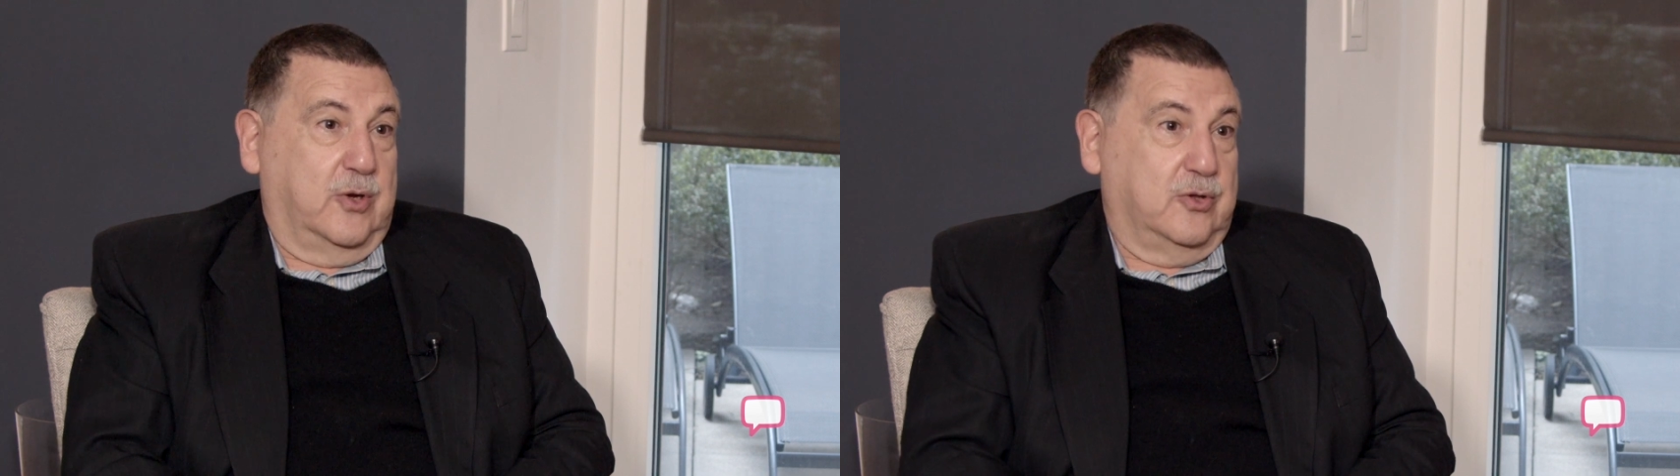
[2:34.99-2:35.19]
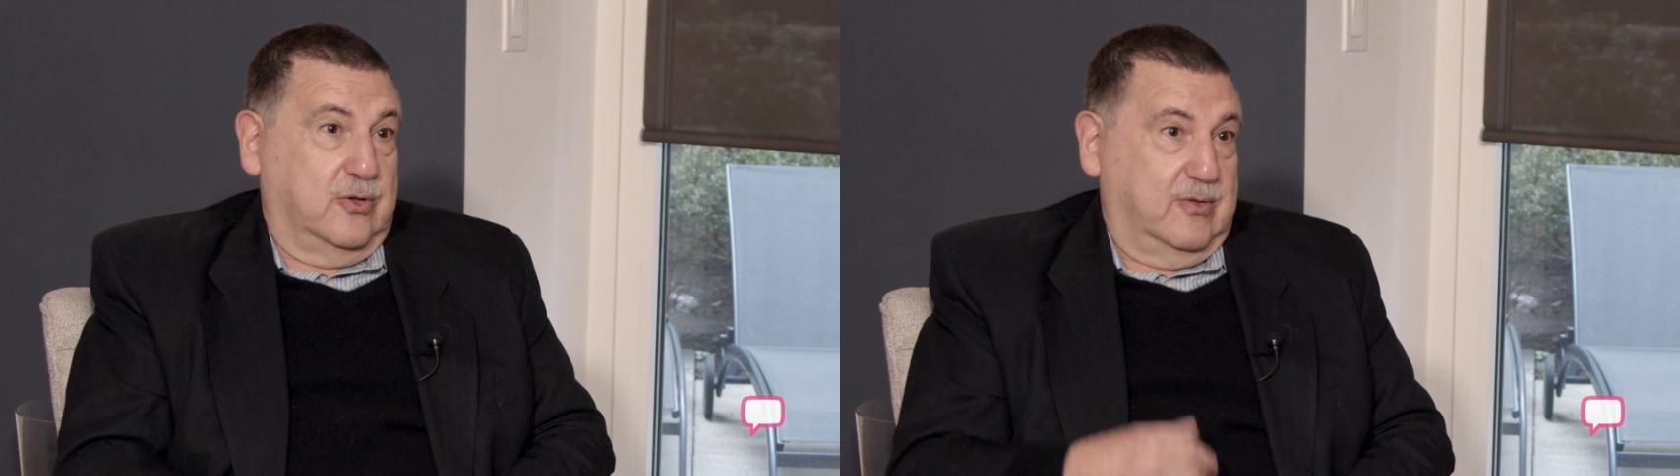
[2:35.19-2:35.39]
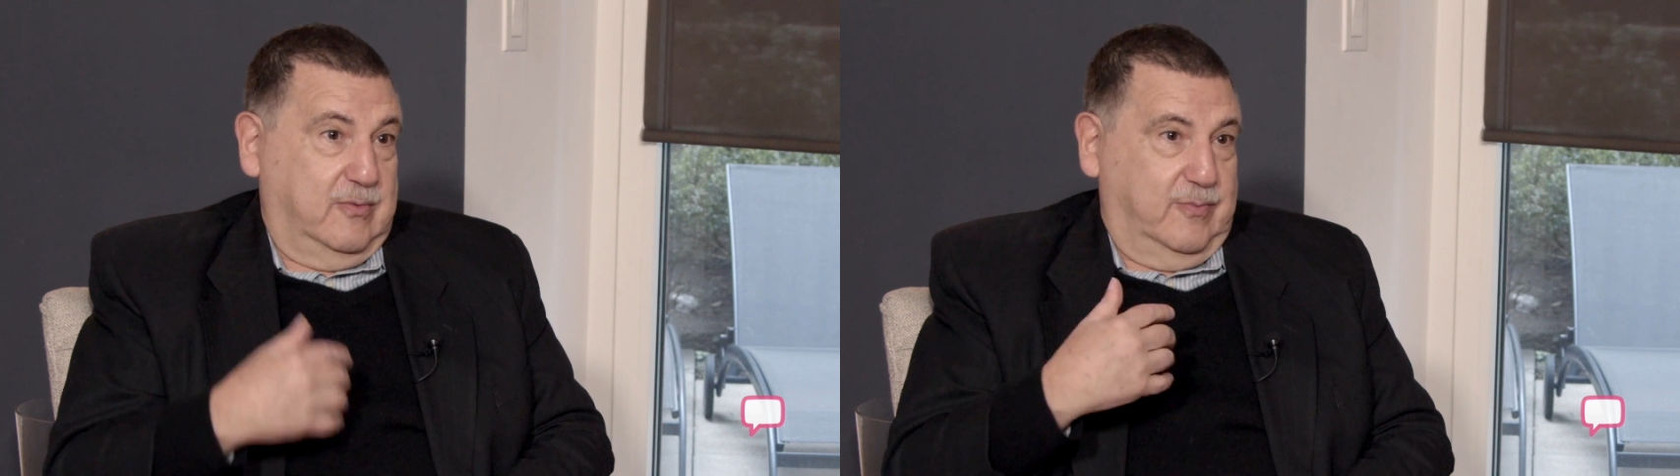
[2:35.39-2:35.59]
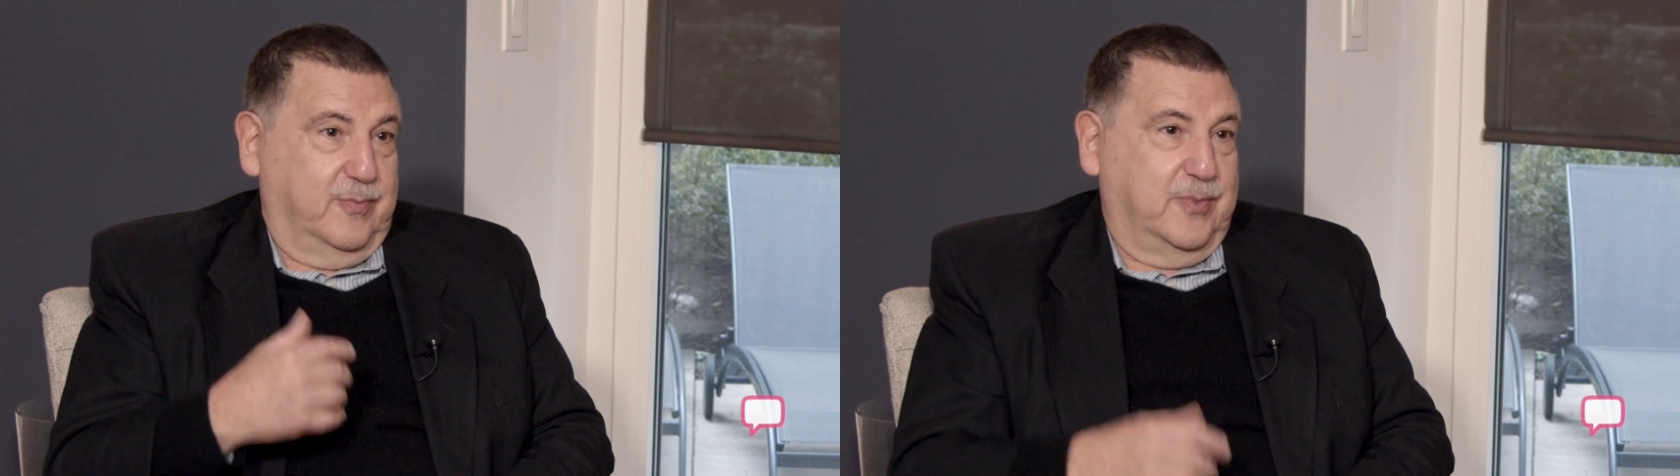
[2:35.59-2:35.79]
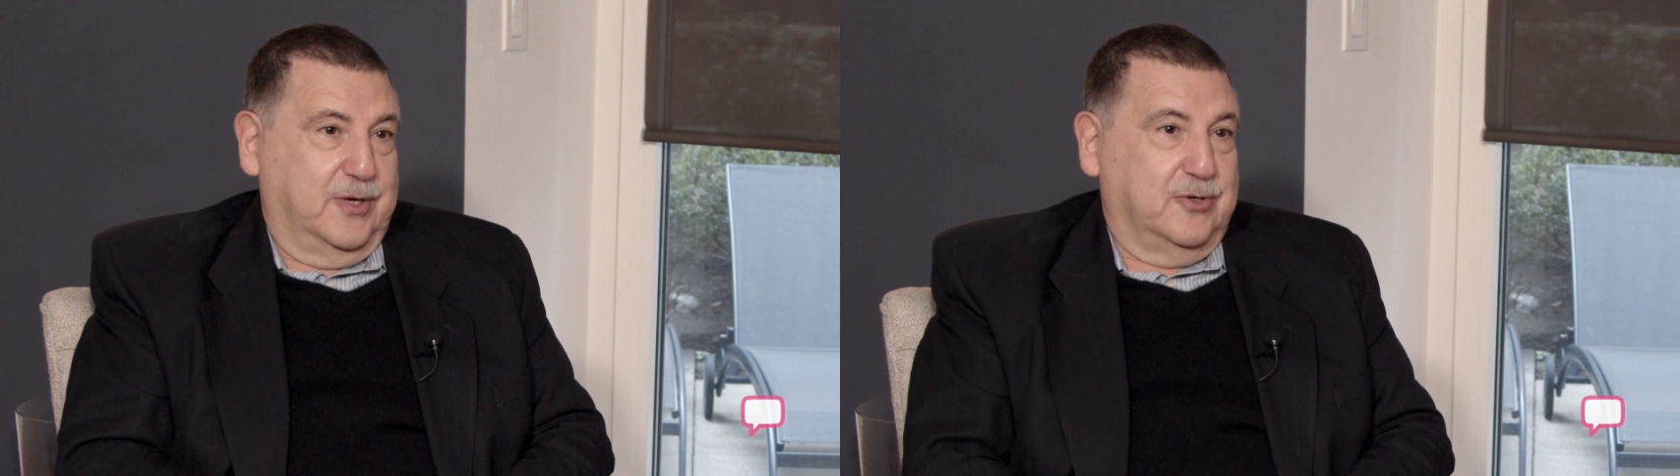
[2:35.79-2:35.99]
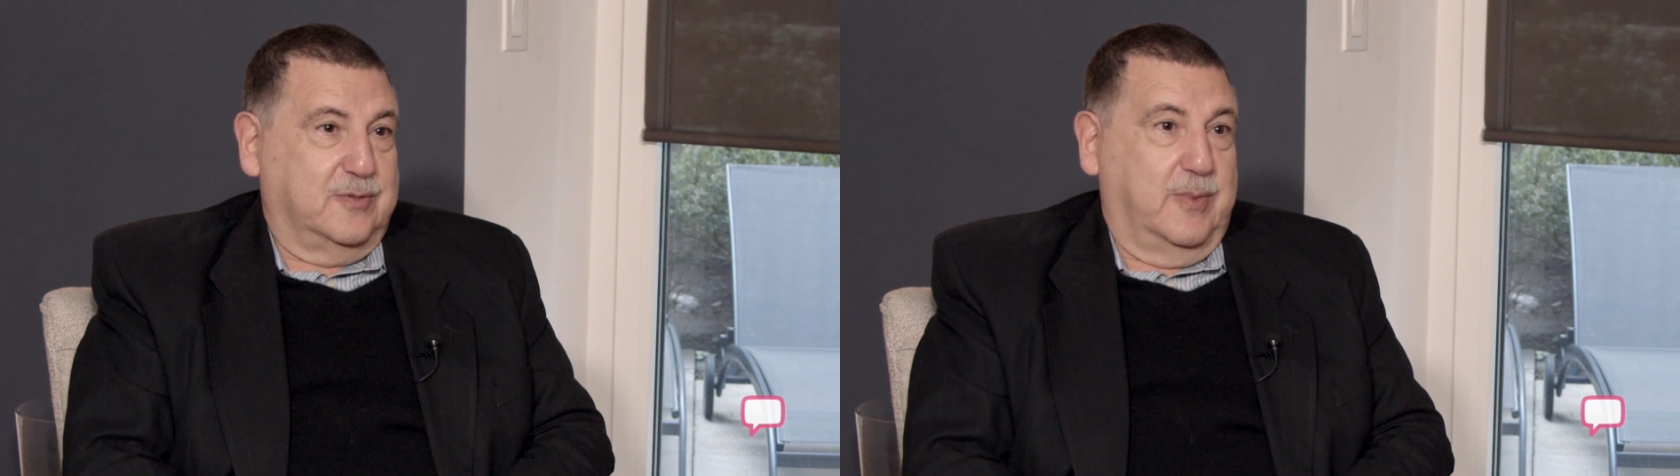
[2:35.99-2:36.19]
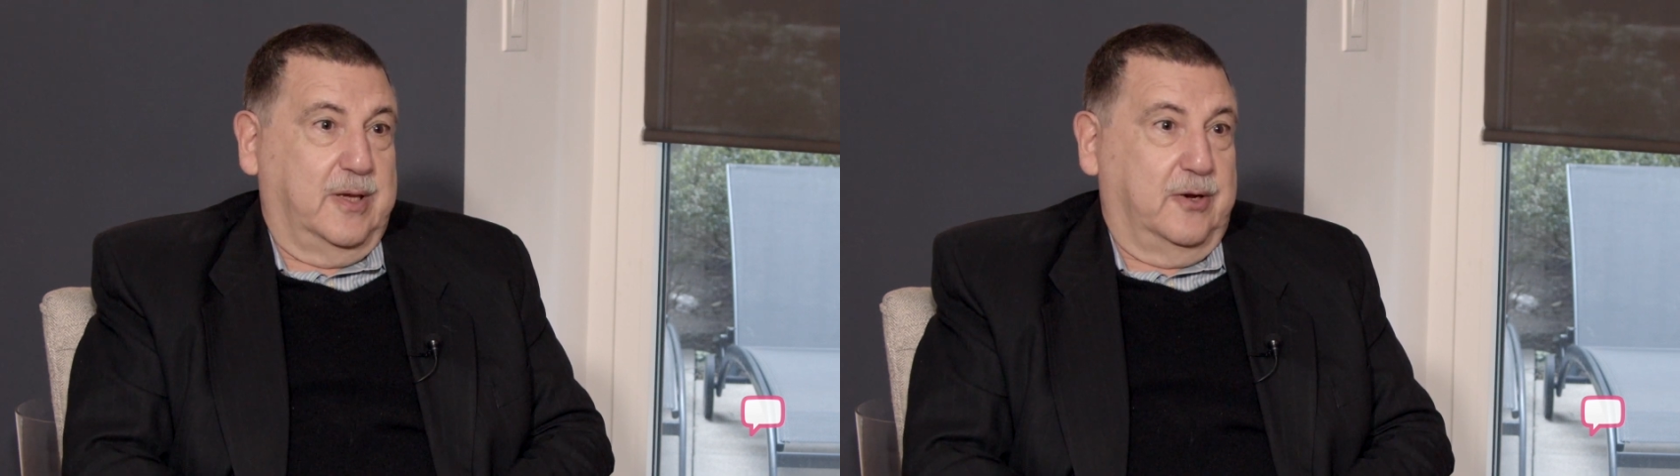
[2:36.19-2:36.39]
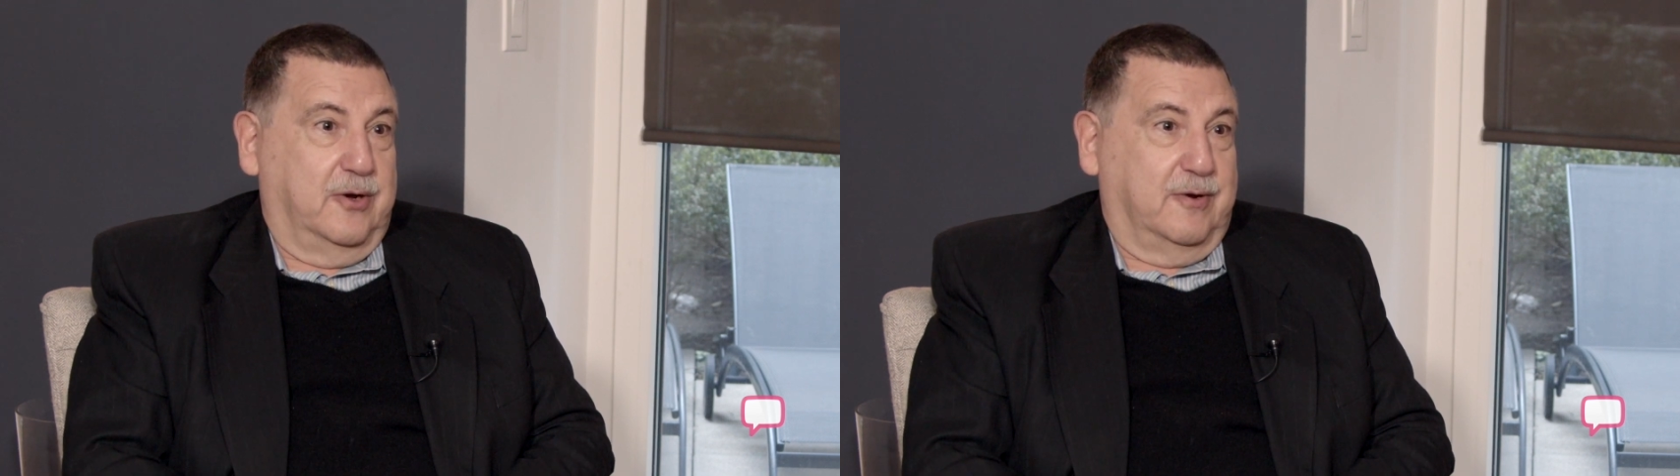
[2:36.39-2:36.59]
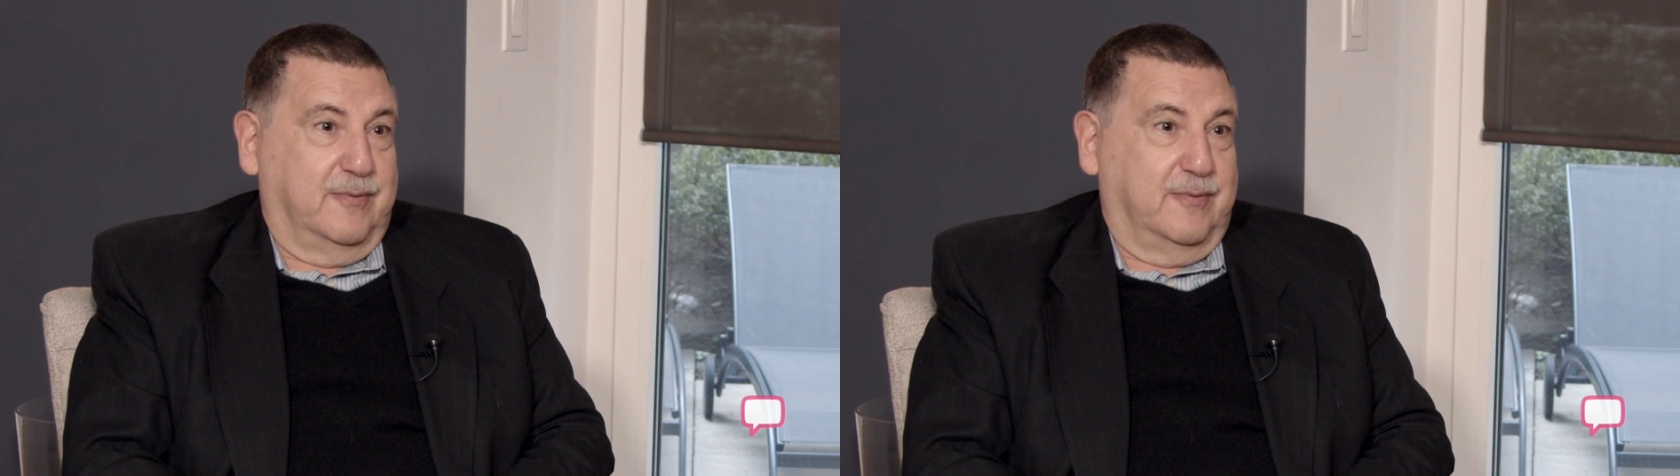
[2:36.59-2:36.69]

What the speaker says: I just pierced my ear."